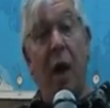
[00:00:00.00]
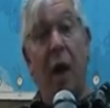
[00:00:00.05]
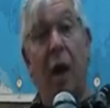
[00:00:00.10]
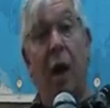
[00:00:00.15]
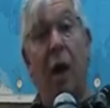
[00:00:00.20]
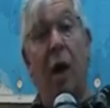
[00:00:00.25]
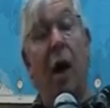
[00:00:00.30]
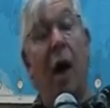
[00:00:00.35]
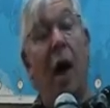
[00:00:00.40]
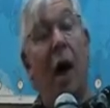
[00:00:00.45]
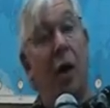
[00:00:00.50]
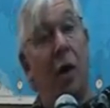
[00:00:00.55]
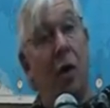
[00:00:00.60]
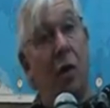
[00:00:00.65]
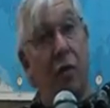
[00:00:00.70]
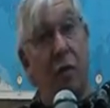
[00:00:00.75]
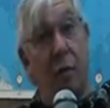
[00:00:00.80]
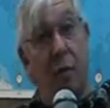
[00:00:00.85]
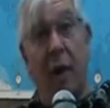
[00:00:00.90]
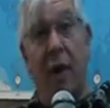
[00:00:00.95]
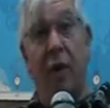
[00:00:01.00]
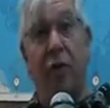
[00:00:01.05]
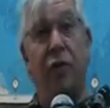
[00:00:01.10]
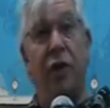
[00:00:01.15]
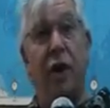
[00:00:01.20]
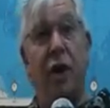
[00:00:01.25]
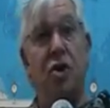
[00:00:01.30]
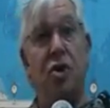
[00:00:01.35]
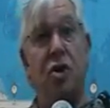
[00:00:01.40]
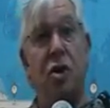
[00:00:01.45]
I know for my
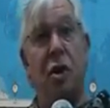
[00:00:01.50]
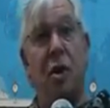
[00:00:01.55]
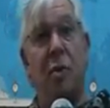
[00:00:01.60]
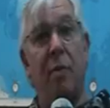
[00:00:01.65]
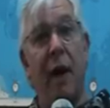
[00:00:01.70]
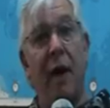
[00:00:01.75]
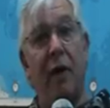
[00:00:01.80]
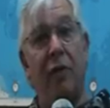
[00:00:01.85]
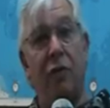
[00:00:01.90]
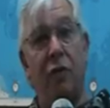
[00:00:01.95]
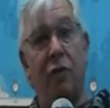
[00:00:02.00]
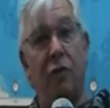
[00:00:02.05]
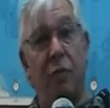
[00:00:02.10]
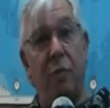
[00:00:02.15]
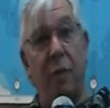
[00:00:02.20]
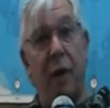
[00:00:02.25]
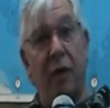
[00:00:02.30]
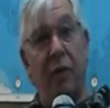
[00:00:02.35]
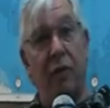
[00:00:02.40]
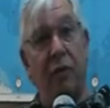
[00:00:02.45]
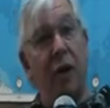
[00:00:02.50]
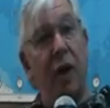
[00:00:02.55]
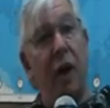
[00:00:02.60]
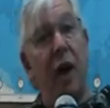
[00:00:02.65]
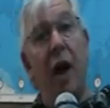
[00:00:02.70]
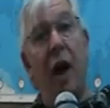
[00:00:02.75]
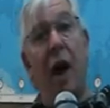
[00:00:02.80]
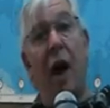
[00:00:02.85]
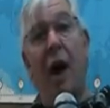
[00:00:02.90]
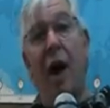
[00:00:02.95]
station, the Masters Mix,
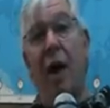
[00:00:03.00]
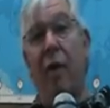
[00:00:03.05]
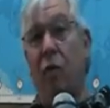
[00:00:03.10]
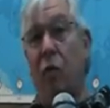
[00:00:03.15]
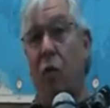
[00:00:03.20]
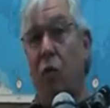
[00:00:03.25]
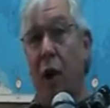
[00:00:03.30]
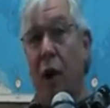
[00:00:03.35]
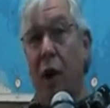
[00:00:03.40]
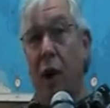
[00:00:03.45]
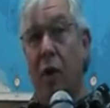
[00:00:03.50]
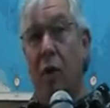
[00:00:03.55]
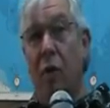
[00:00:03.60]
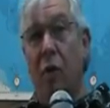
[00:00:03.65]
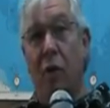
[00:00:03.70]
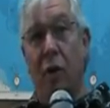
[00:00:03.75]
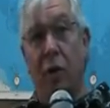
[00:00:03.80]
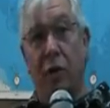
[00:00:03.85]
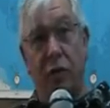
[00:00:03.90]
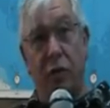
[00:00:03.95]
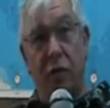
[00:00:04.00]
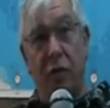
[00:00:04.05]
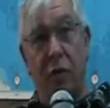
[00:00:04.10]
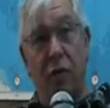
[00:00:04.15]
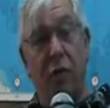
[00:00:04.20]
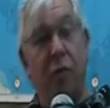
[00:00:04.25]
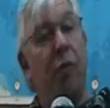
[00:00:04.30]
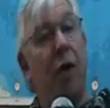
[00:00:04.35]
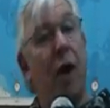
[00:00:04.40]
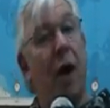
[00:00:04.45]
I have regular
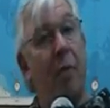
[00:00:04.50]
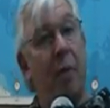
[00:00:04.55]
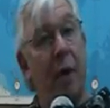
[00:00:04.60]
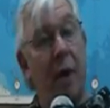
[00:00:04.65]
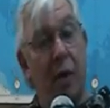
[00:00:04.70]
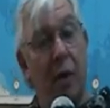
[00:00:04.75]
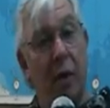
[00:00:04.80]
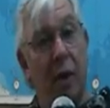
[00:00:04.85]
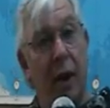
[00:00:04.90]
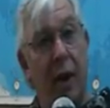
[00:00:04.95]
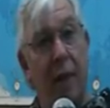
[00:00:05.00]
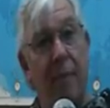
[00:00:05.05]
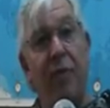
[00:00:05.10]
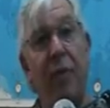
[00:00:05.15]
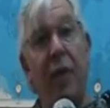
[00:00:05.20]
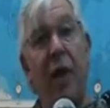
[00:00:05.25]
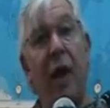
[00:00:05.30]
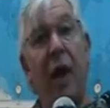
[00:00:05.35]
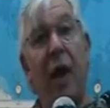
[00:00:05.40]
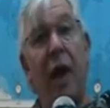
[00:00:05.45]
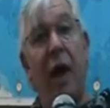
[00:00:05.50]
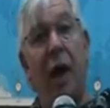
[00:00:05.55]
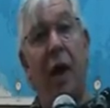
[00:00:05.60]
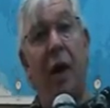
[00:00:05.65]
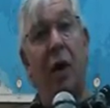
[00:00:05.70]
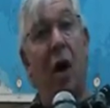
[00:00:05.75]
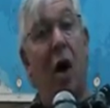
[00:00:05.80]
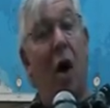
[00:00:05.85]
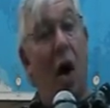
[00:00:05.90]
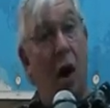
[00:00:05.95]
listeners primarily
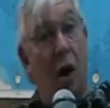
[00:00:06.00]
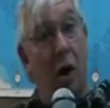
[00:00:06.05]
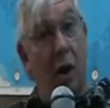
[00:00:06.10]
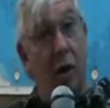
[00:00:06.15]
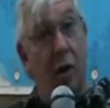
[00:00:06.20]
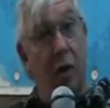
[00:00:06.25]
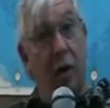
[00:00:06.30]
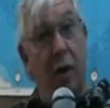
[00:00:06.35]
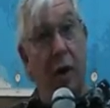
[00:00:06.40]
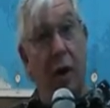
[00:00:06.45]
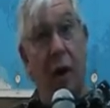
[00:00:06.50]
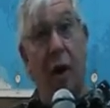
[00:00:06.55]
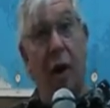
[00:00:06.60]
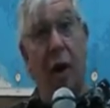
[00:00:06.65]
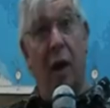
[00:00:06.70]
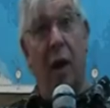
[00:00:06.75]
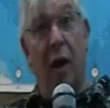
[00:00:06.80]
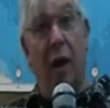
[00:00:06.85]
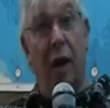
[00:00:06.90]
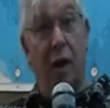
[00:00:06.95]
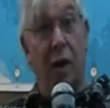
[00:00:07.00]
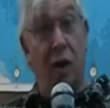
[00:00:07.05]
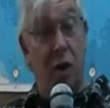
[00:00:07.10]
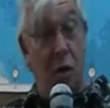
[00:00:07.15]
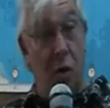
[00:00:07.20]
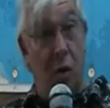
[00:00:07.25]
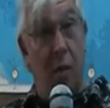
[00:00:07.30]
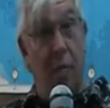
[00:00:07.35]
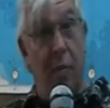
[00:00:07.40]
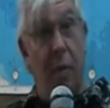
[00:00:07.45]
in Holland, in
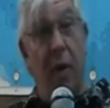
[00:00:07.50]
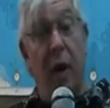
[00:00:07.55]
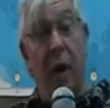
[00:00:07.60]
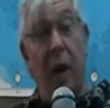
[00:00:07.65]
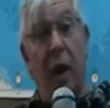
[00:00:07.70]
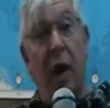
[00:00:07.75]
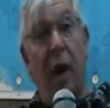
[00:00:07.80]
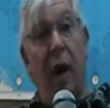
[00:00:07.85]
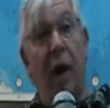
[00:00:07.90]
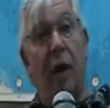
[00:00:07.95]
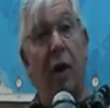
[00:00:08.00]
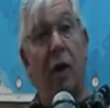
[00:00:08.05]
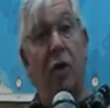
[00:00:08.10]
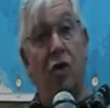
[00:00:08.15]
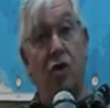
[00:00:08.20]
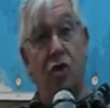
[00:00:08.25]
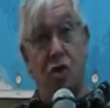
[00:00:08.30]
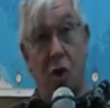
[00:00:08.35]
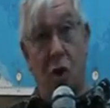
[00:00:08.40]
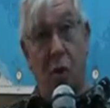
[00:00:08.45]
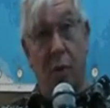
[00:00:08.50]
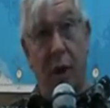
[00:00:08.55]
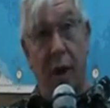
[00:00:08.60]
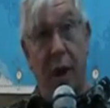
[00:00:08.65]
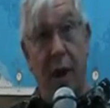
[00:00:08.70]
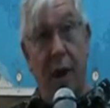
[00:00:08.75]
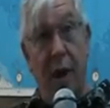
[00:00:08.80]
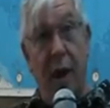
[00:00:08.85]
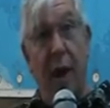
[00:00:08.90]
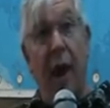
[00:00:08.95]
Europe, and
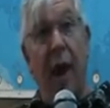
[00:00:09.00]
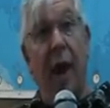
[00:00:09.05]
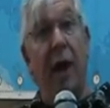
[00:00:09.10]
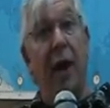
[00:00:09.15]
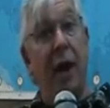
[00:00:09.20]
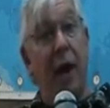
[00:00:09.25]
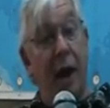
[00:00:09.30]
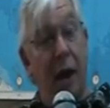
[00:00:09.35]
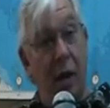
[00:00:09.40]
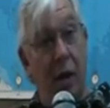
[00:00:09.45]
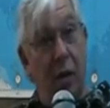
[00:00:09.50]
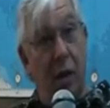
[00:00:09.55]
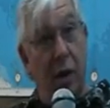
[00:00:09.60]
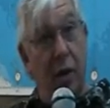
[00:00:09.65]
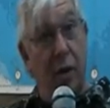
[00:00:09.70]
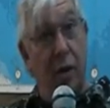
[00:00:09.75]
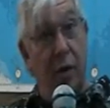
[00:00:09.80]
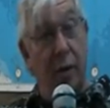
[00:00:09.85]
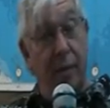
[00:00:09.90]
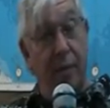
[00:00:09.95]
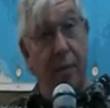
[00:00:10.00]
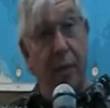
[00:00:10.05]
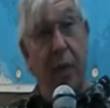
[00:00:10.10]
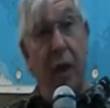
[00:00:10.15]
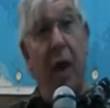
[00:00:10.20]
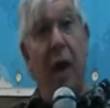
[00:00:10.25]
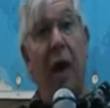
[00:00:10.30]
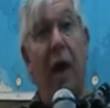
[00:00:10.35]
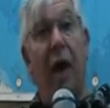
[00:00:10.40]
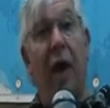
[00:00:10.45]
Germany, and England,
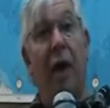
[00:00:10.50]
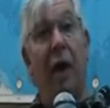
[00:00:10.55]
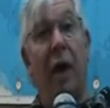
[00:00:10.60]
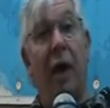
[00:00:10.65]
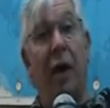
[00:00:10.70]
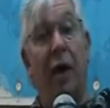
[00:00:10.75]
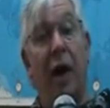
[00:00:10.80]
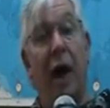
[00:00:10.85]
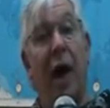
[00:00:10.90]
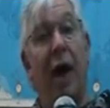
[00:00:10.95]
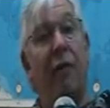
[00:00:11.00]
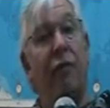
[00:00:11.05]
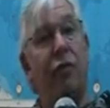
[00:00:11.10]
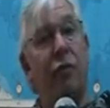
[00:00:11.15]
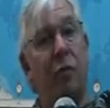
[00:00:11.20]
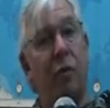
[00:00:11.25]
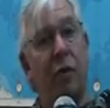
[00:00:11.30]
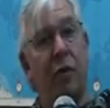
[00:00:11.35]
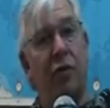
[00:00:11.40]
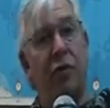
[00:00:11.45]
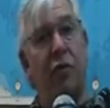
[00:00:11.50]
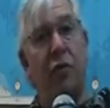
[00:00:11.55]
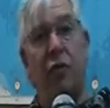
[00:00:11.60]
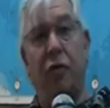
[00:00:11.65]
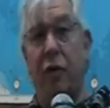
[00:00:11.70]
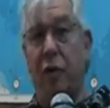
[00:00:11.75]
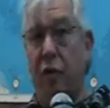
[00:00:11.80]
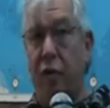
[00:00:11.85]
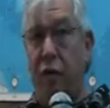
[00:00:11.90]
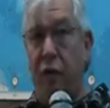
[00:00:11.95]
and I have some
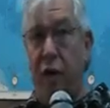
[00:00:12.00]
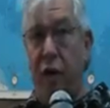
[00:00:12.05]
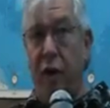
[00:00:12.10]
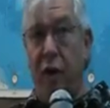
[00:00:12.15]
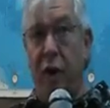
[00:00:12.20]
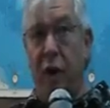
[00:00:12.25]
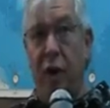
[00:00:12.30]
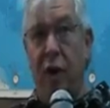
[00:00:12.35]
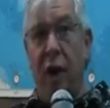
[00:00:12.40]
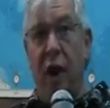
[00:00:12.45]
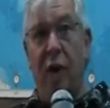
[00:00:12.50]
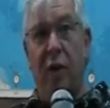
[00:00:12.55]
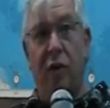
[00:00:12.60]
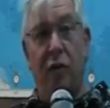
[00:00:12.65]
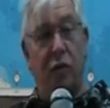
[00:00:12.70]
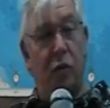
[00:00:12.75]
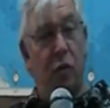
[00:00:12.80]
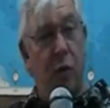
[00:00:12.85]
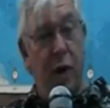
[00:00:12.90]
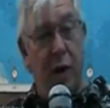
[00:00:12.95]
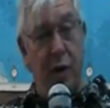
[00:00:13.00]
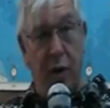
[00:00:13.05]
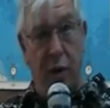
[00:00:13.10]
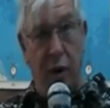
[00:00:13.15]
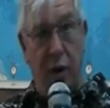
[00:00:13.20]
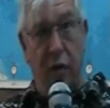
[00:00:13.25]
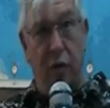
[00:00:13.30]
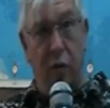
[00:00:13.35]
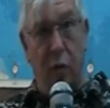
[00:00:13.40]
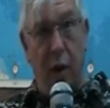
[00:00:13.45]
listeners in Finland and
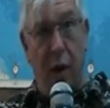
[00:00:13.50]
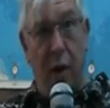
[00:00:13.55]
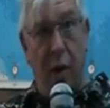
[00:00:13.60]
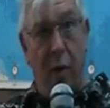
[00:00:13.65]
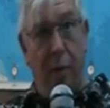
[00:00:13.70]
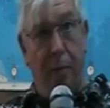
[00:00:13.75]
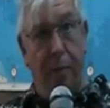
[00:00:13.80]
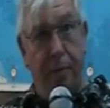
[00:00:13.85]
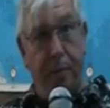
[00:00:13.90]
Sweden as well.